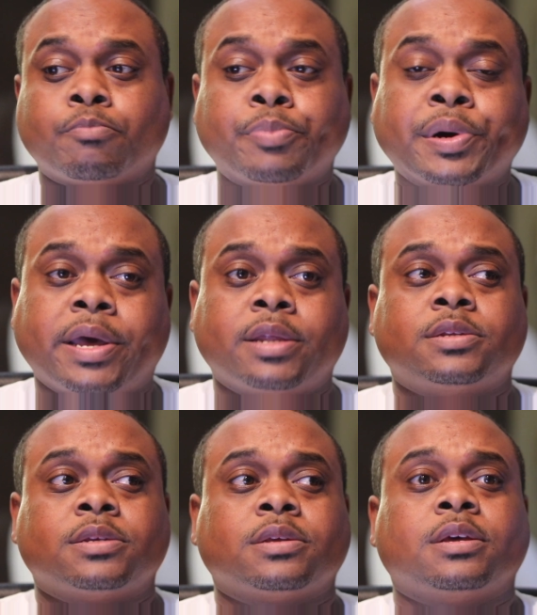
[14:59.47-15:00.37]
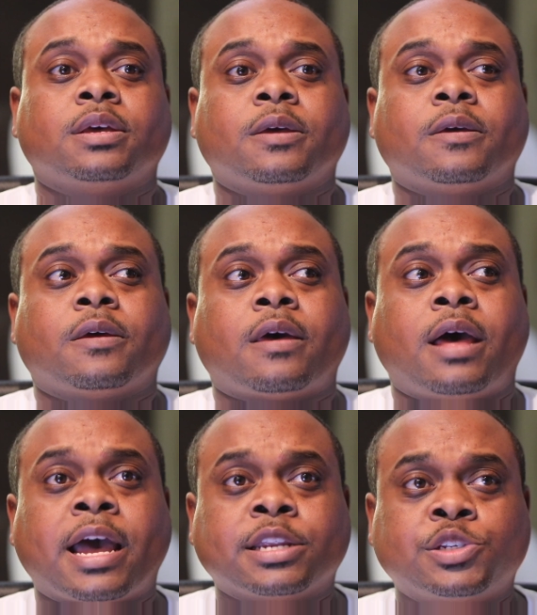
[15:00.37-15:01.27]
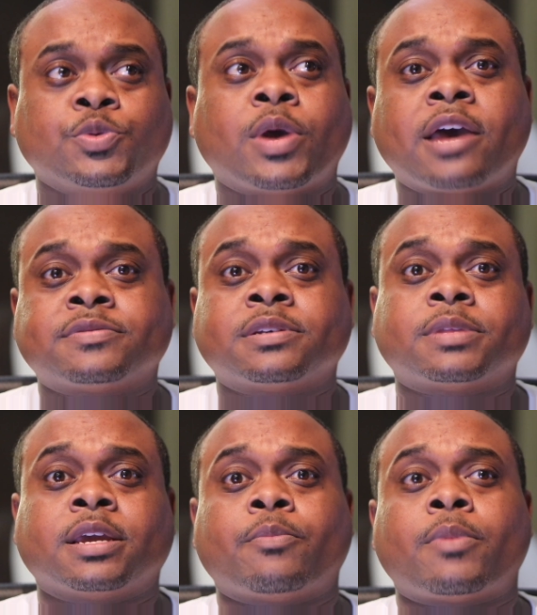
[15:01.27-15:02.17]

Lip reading: But I do have something in